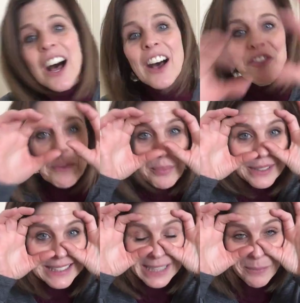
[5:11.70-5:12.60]
off and
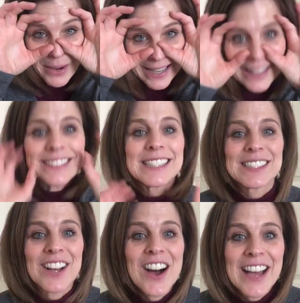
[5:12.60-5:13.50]
put someone
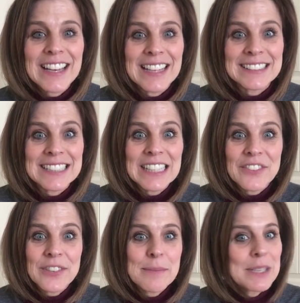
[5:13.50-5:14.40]
else's on and see
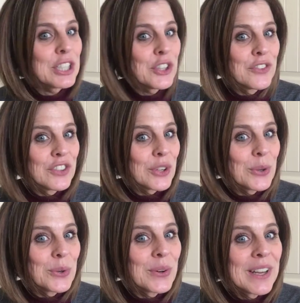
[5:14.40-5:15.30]
it from a new
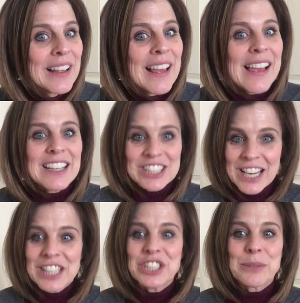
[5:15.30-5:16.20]
view.
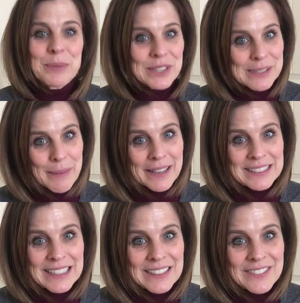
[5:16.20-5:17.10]
Change your
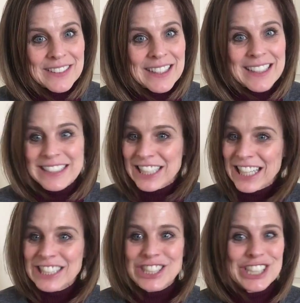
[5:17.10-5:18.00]
perspective,
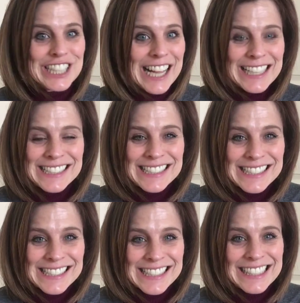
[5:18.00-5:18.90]
change your
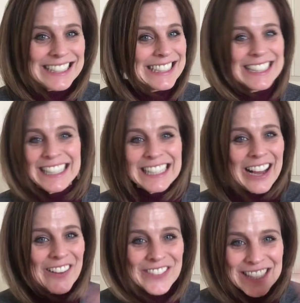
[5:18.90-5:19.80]
glasses, clean
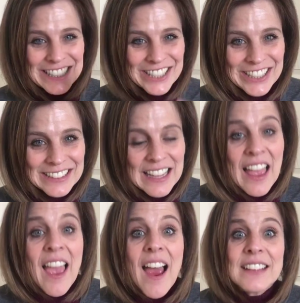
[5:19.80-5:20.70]
off the dirt,
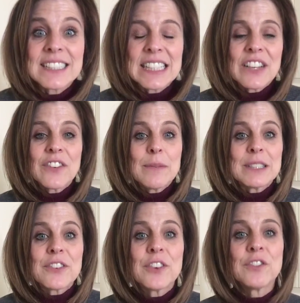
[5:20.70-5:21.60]
and see it from
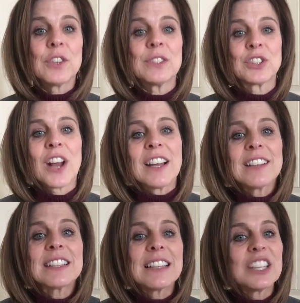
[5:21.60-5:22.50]
a different view. And try
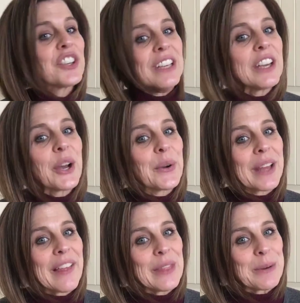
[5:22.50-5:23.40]
not to let your ego
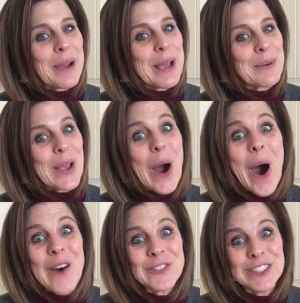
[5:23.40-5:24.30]
get in the way. We
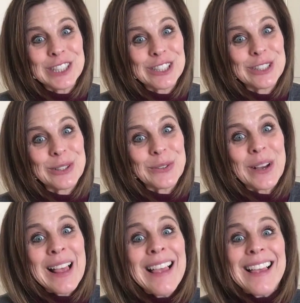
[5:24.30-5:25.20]
often
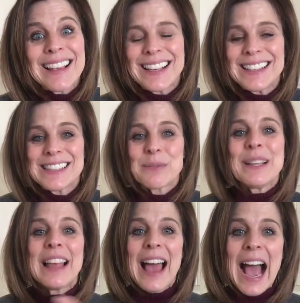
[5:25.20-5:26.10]
do, because
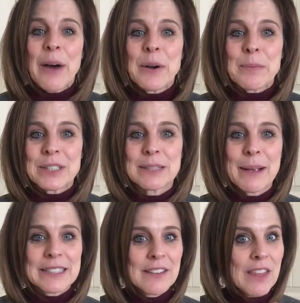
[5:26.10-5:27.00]
we let our
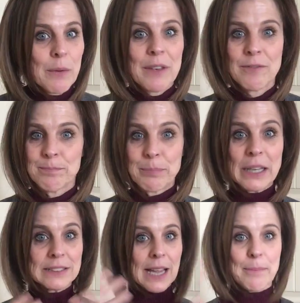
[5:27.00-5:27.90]
perspective that we've
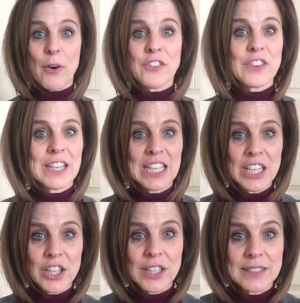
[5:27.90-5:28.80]
built up over the
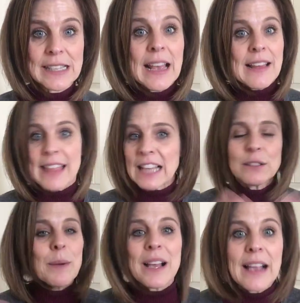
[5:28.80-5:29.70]
years,
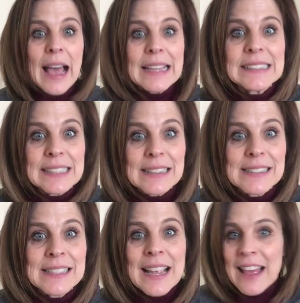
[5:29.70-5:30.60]
that's what guides
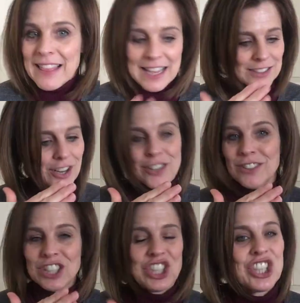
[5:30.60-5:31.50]
us. That's our
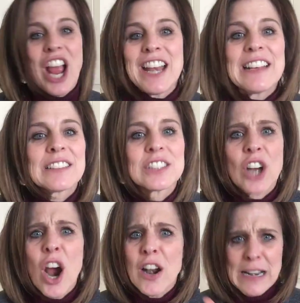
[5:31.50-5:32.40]
shining
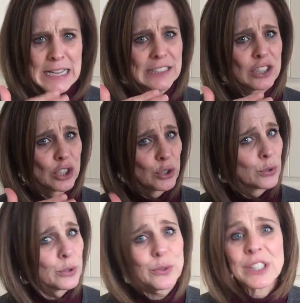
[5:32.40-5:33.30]
star, and it's
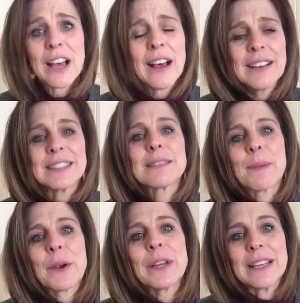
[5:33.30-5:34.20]
true to us,
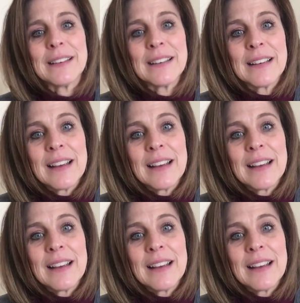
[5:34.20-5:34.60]
period.